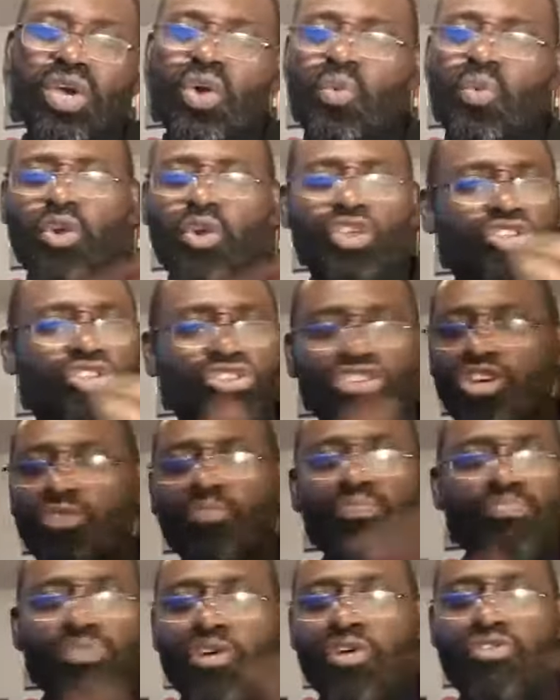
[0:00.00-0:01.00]
We
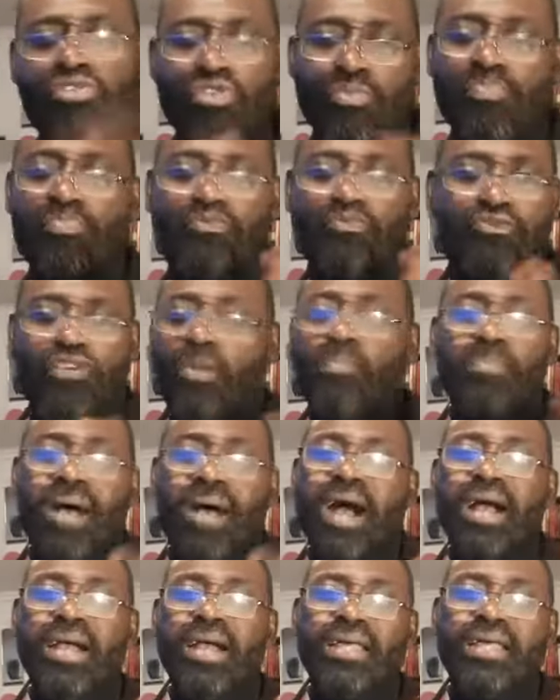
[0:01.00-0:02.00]
shouldn't borrow from
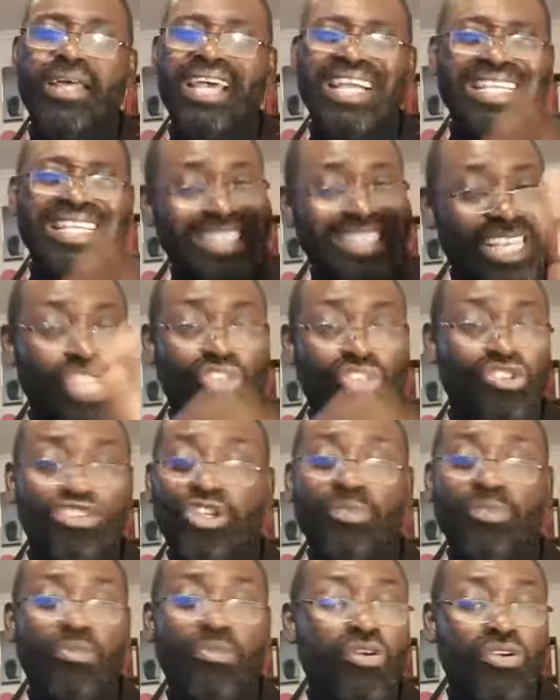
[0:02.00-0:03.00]
bank. A church
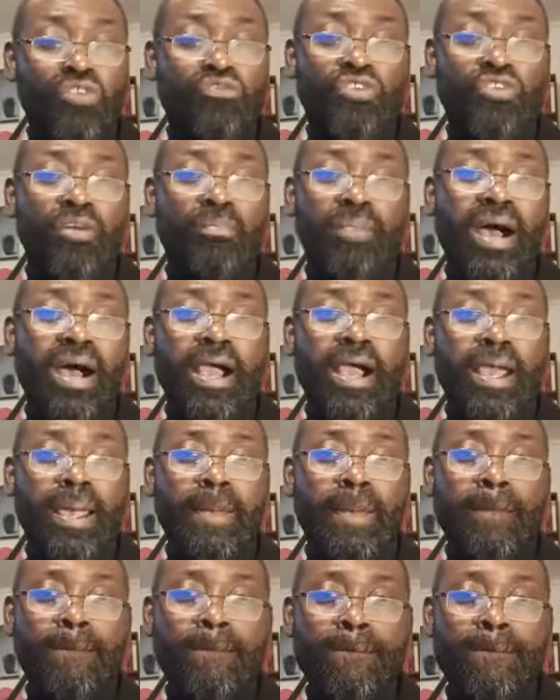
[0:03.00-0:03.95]
shouldn't borrow from bank.